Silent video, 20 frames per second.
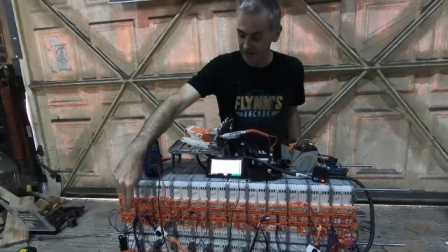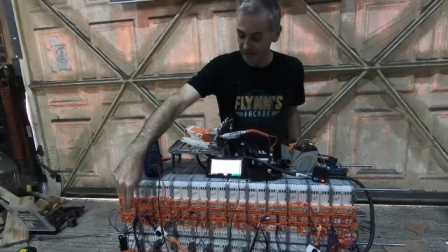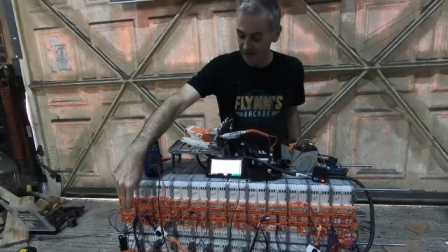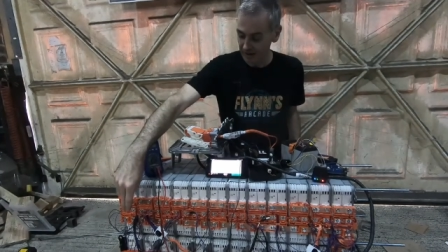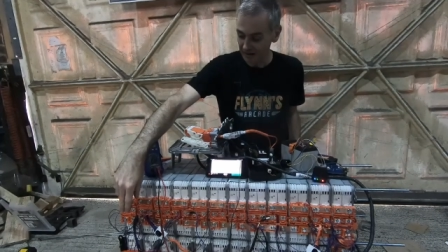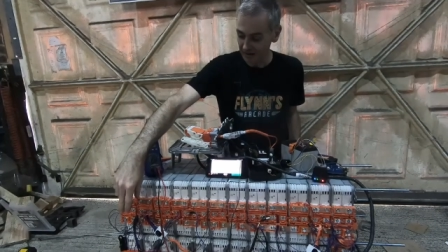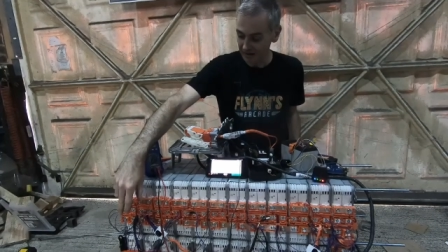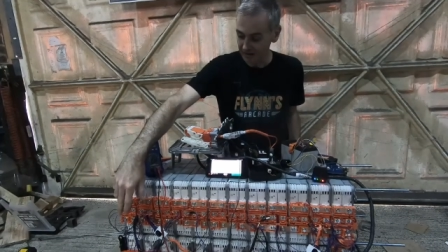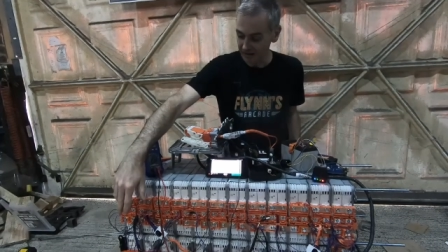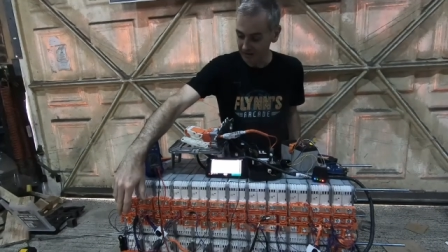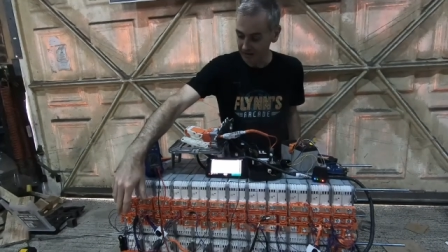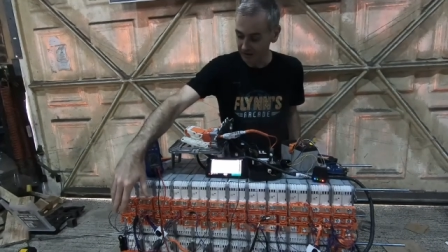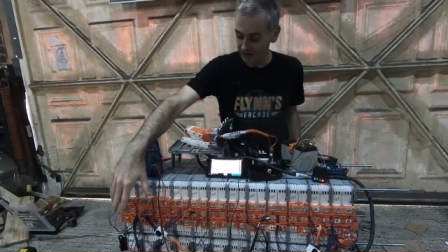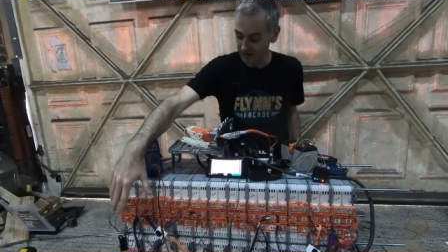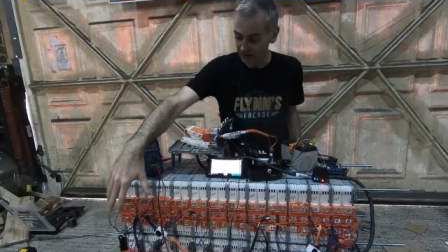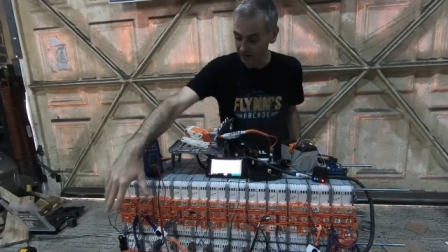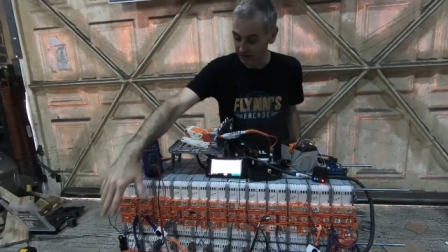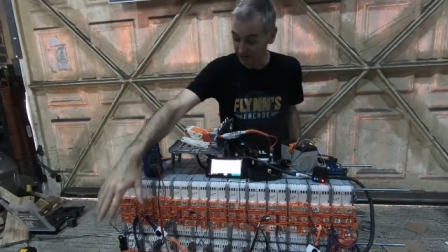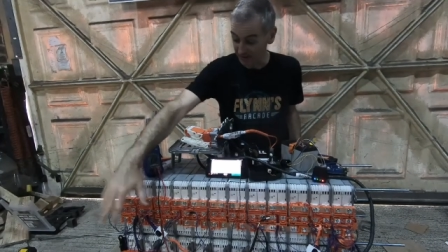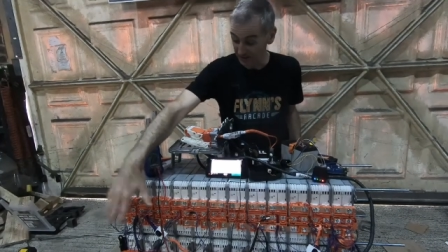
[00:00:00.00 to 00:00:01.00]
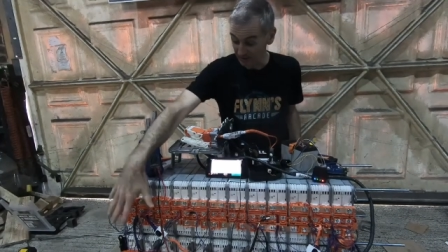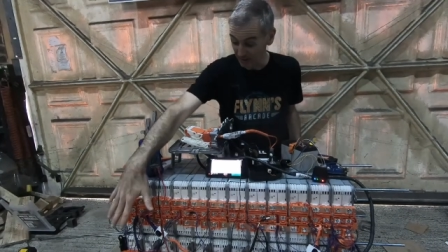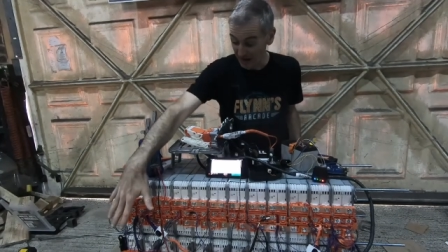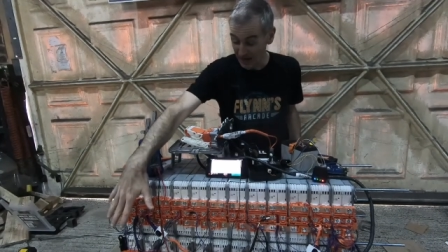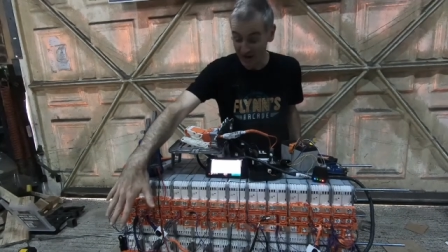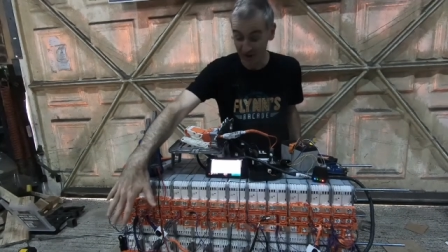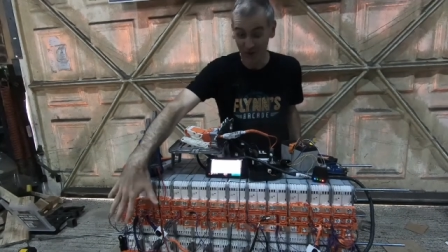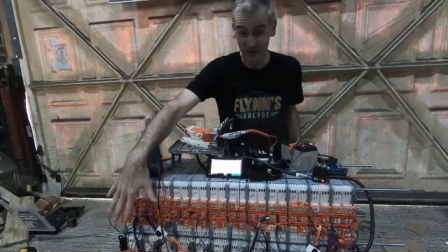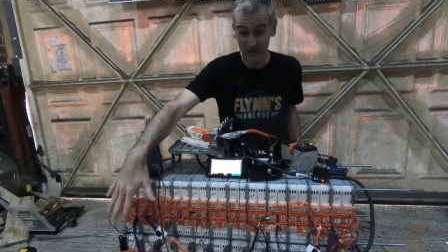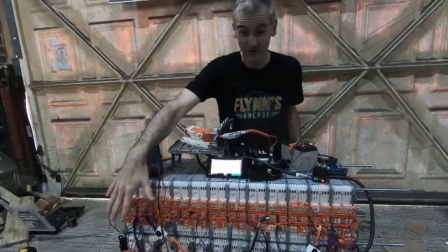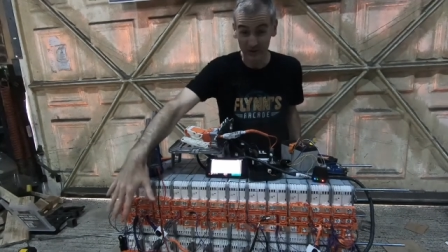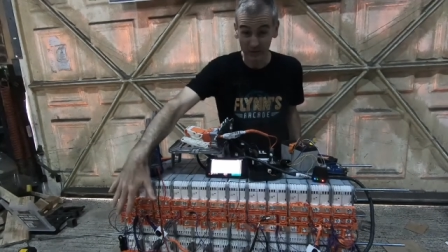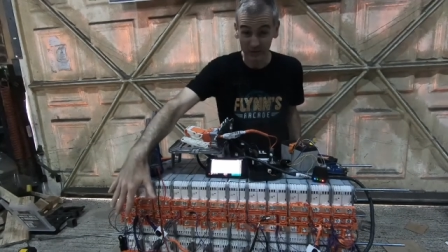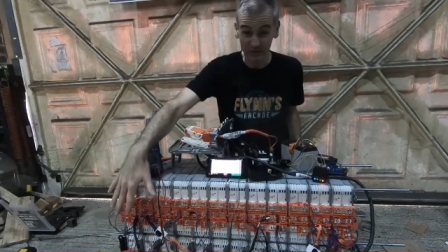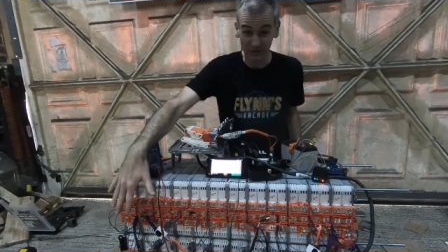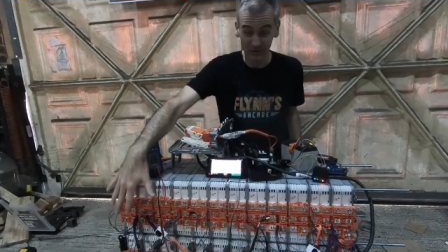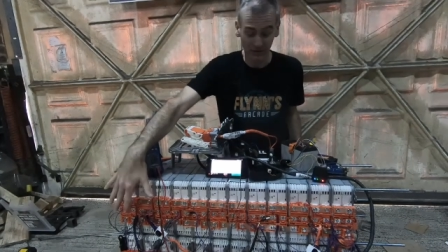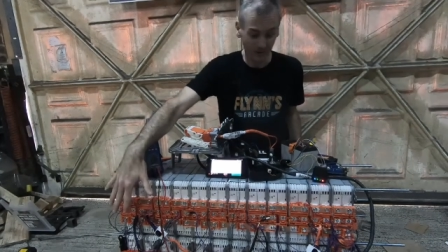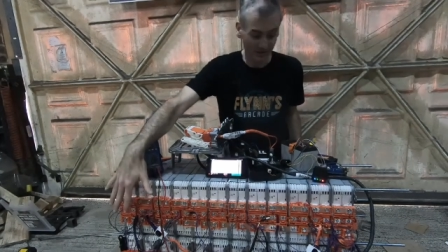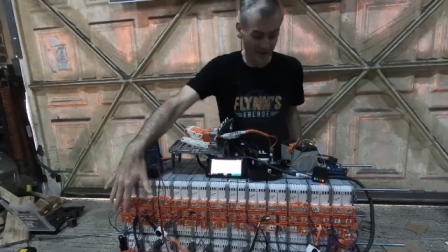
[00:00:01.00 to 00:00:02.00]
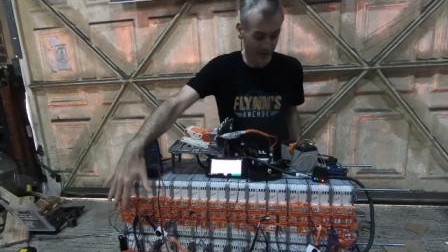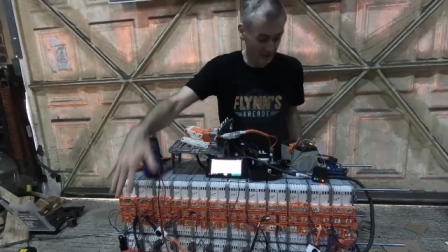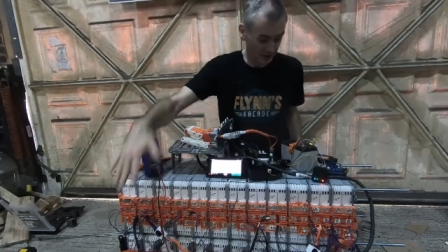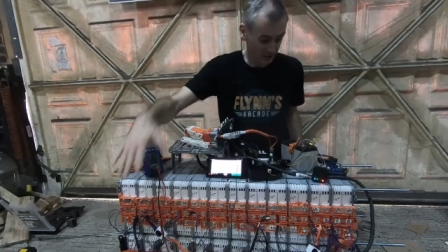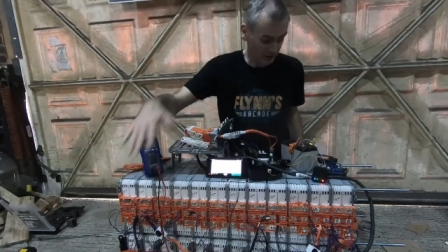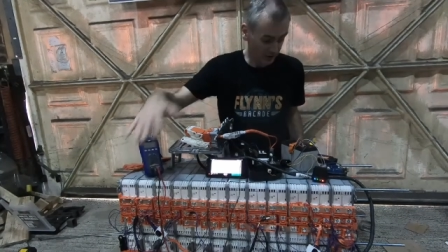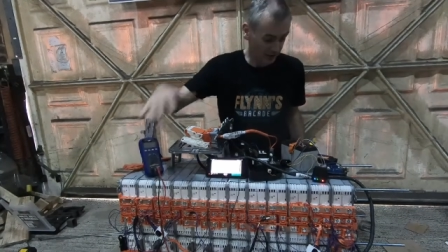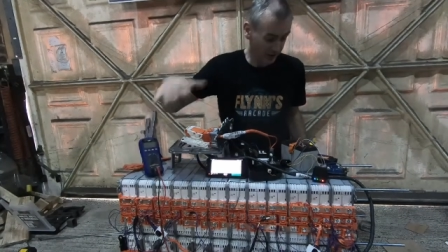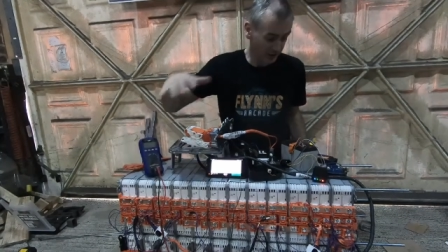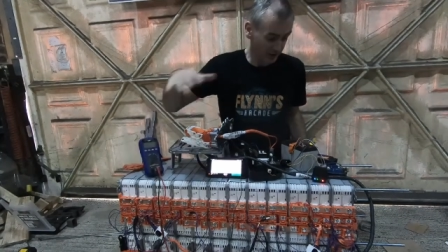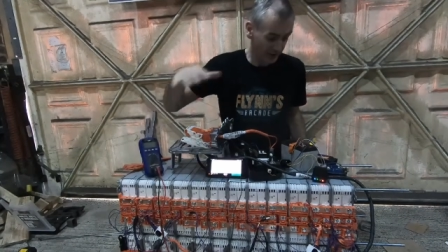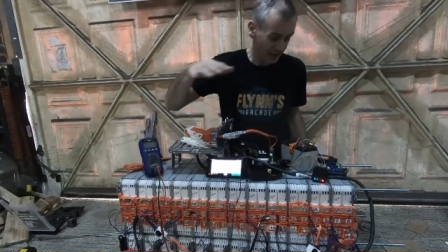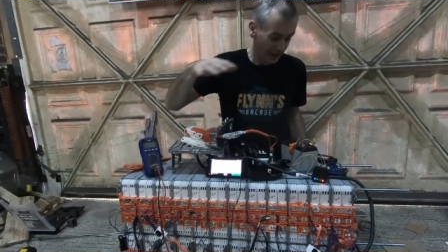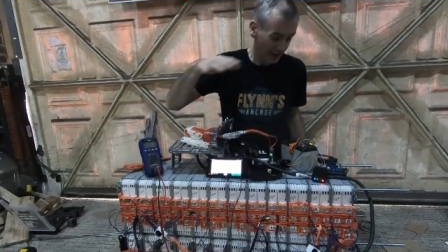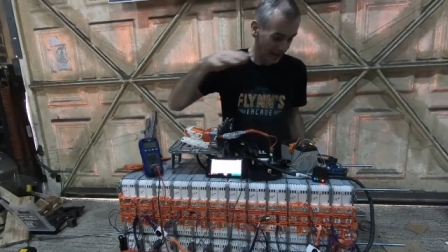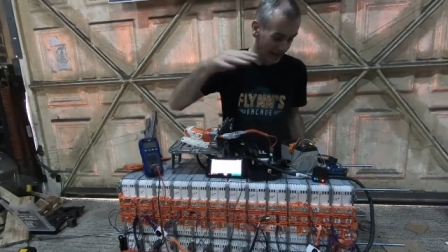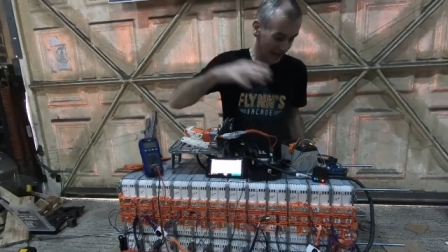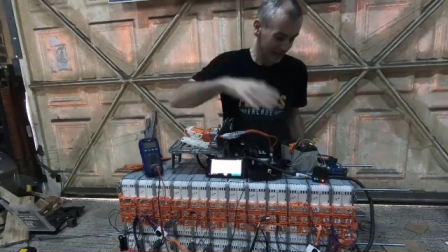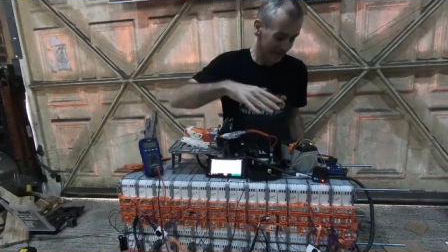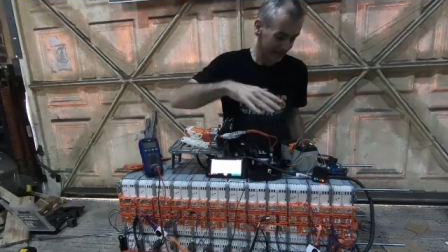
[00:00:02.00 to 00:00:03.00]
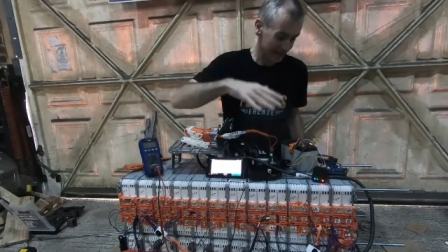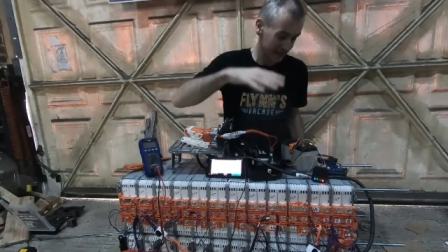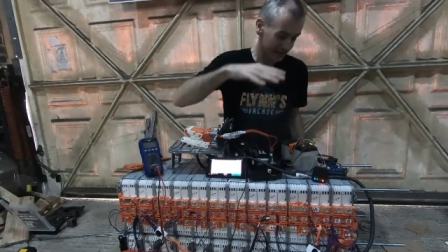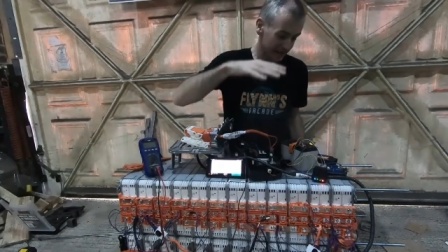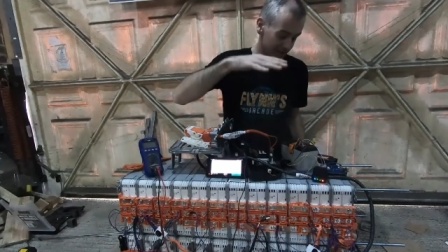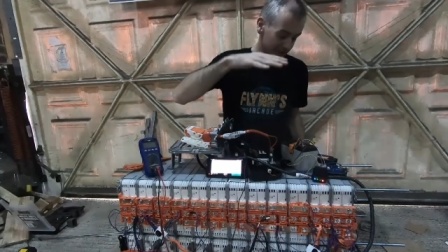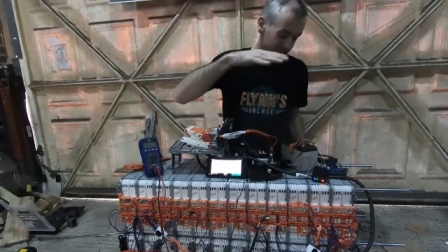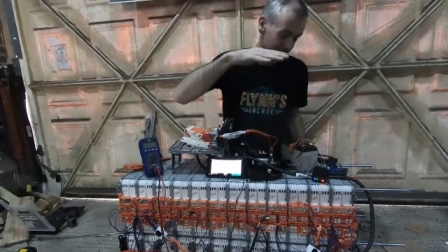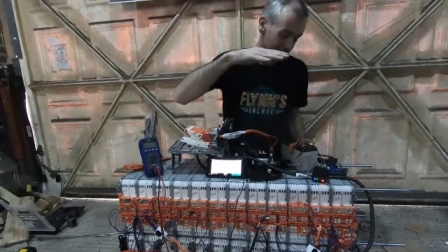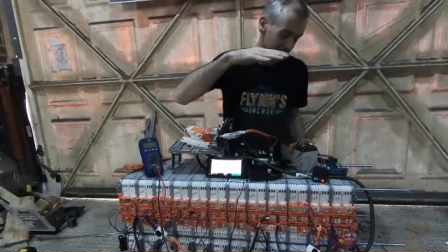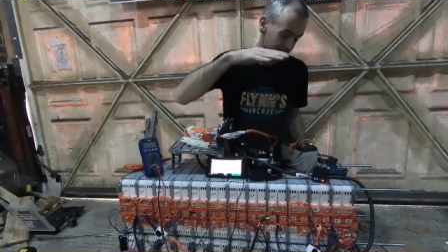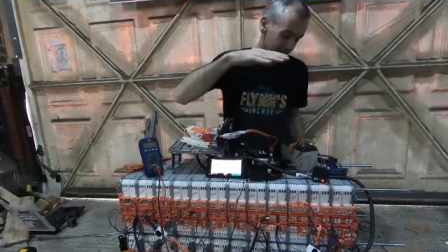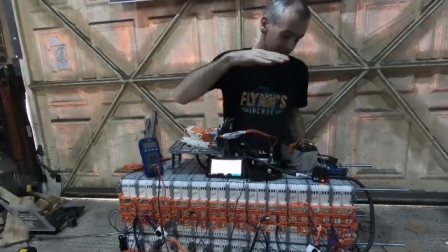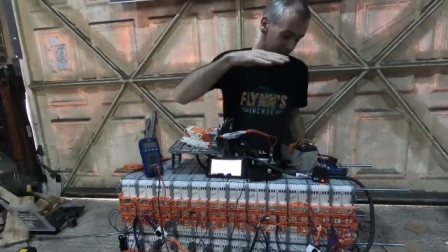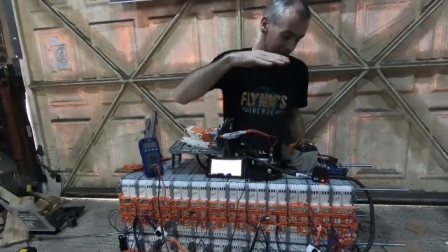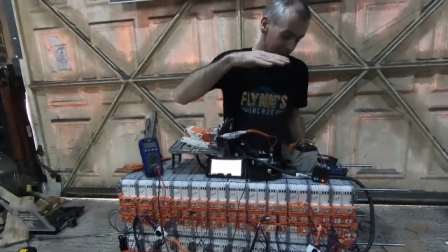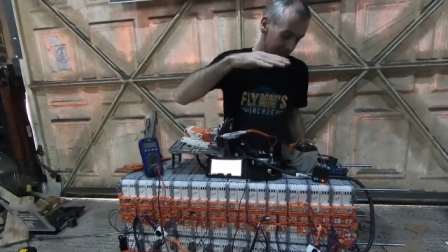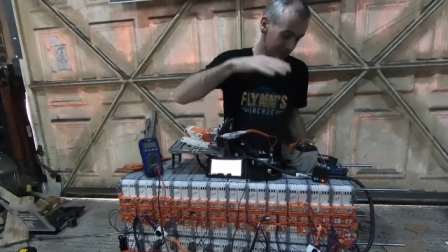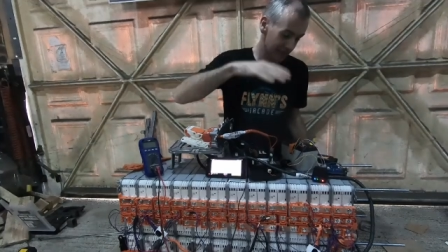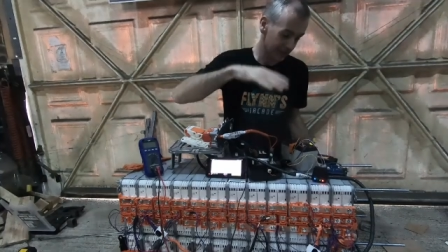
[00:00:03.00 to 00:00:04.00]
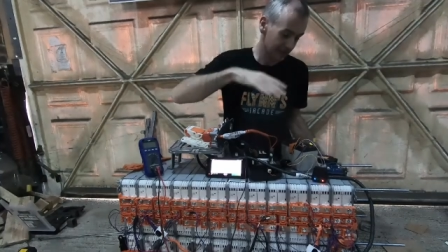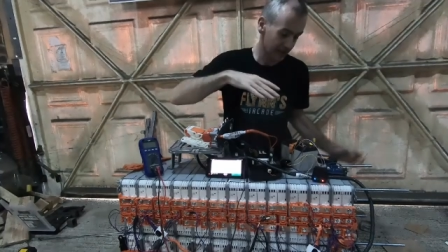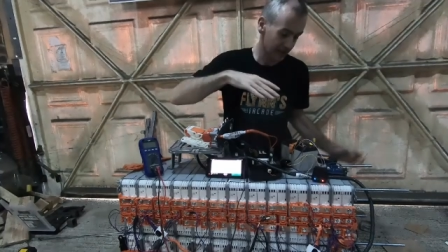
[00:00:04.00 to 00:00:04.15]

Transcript: uh, the kind of the power coming from the battery and the